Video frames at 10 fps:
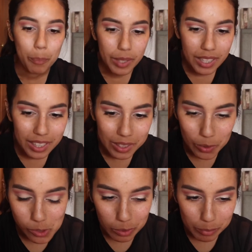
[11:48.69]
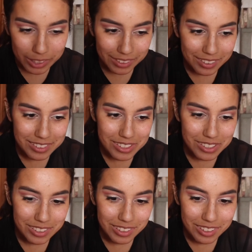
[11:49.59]
But oh my gosh,
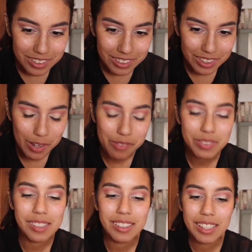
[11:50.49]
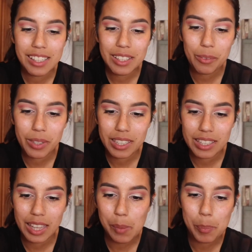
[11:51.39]
the feeling
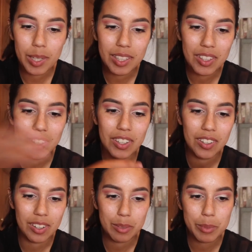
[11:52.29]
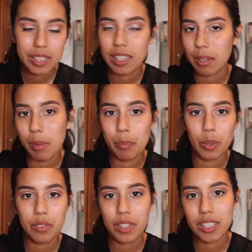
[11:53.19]
when they put her on me, like my
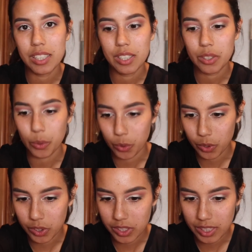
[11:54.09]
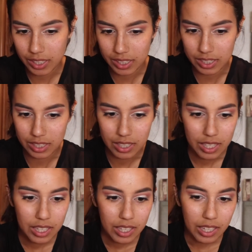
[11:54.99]
boyfriend cut her cord, and
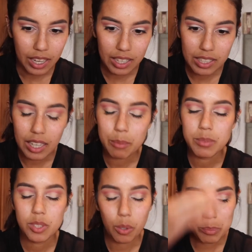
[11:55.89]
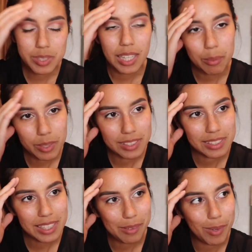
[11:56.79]
I'm so upset
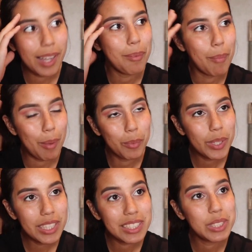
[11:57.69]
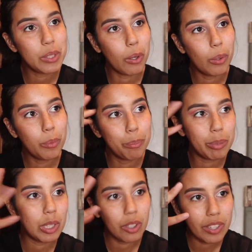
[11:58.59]
because like my memory is so
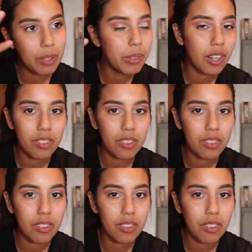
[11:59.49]
blurry when